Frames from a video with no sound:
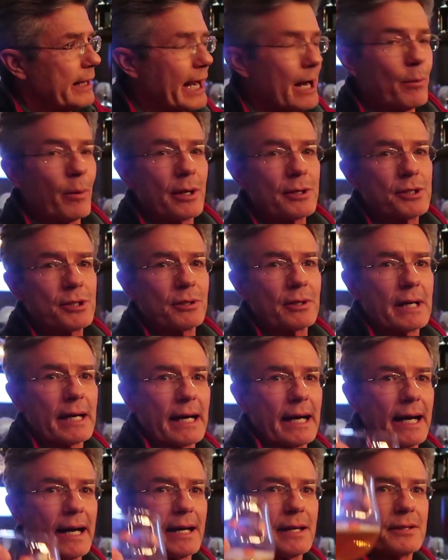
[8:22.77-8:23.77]
I want you
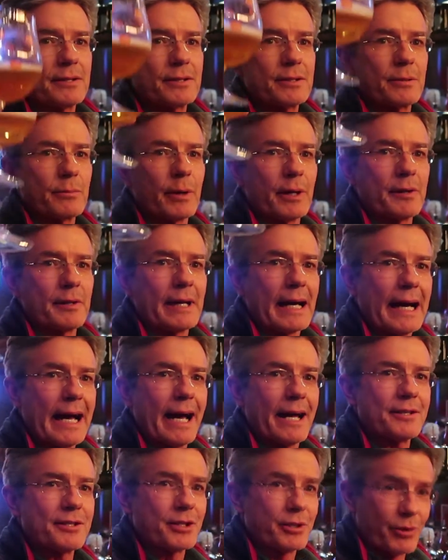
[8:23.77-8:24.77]
guys, with
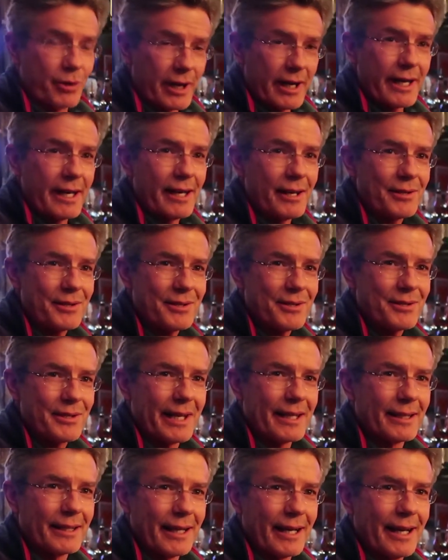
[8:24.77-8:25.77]
God's grace
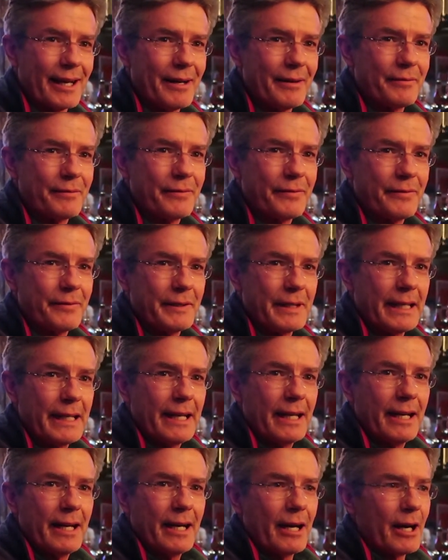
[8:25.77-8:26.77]
and love,
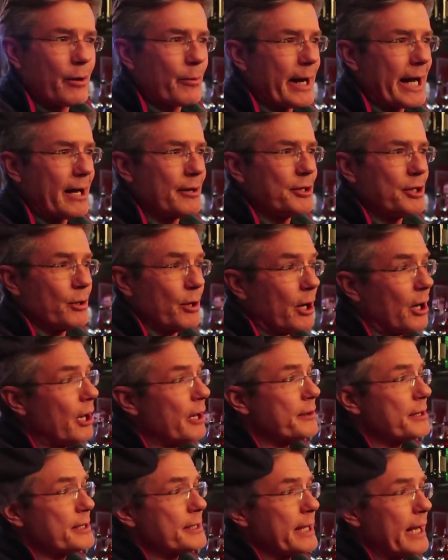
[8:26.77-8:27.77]
around you
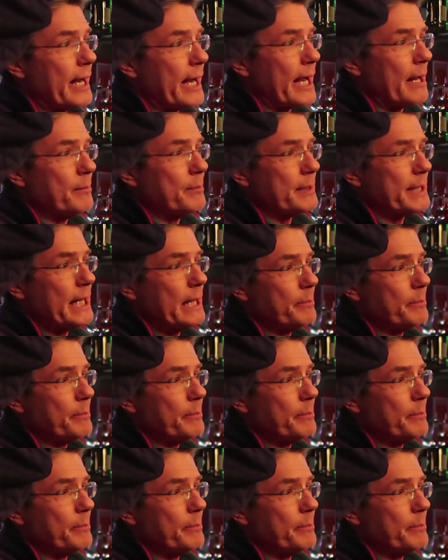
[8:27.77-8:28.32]
all the time.